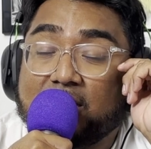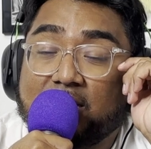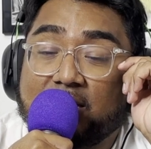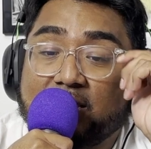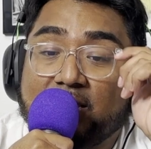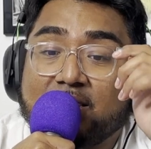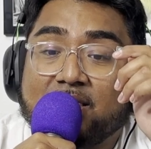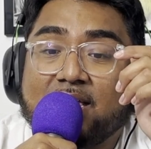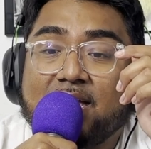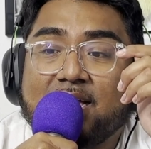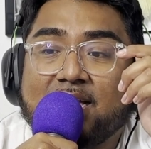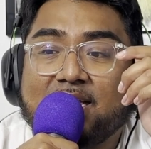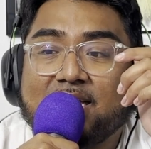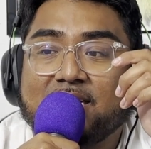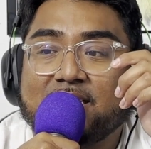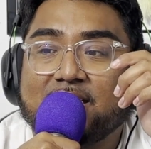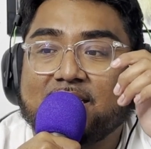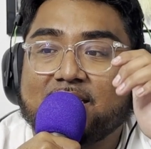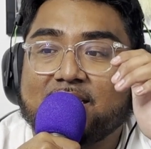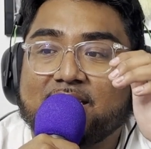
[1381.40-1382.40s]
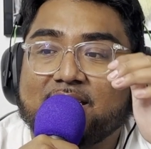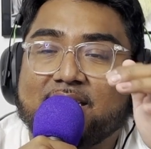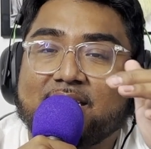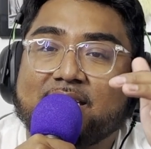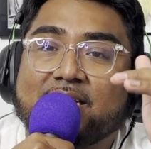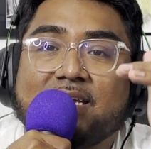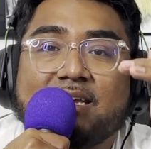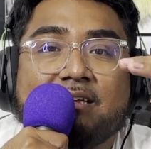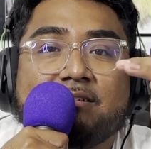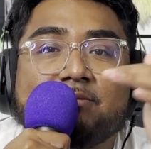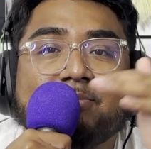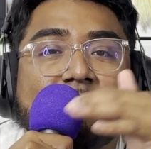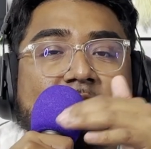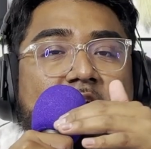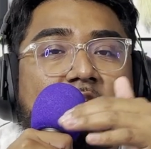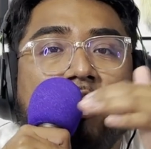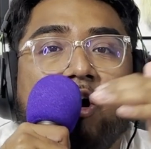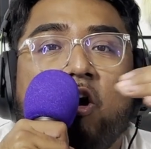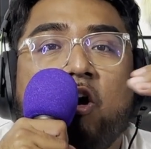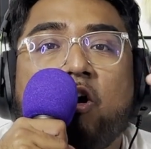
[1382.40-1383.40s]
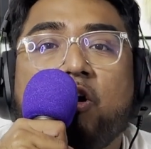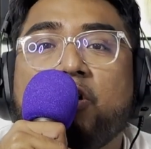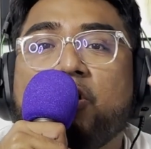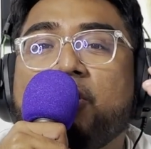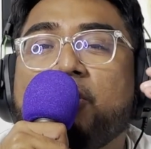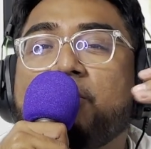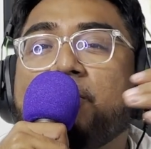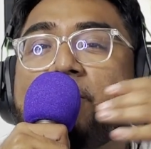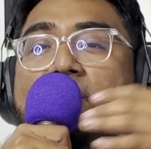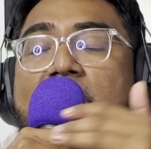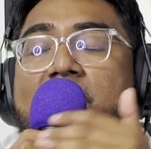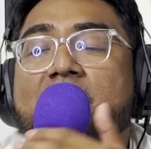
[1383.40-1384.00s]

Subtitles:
Then it gives me all